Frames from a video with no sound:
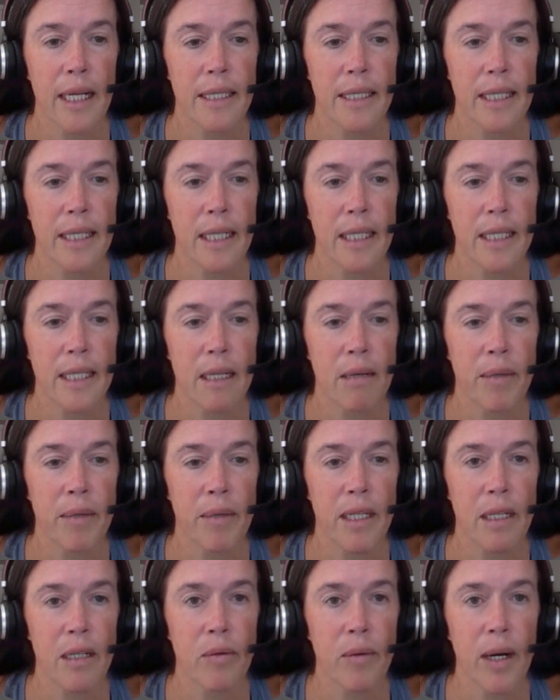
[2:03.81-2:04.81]
It's going to tell me
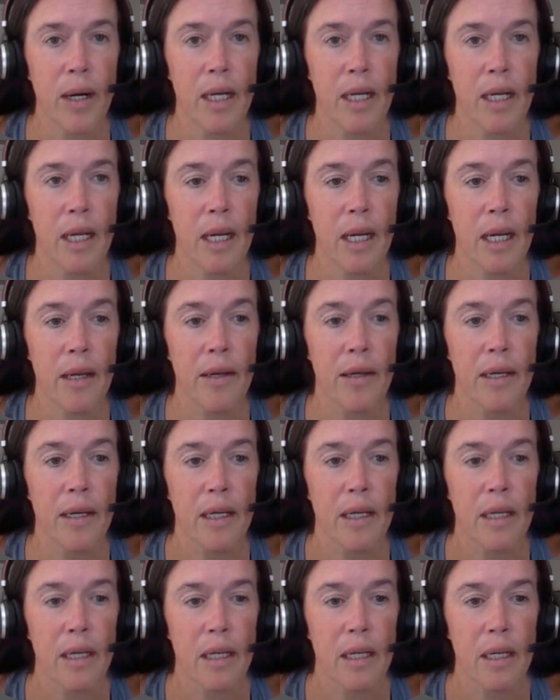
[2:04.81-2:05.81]
the quantity,
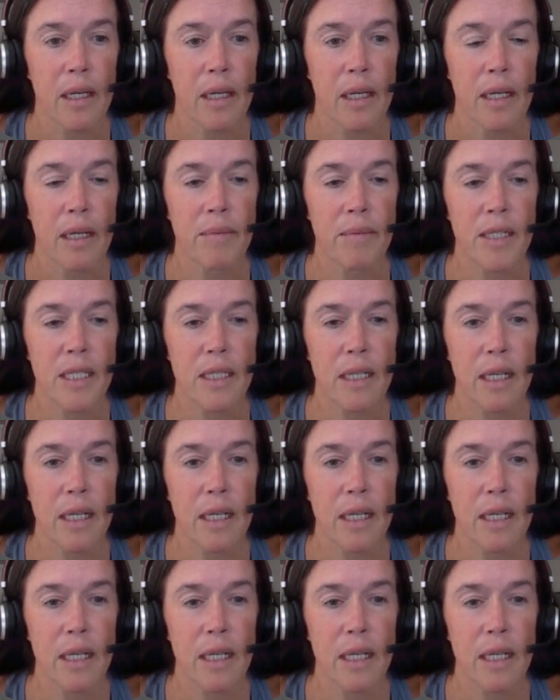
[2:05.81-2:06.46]
and I'm just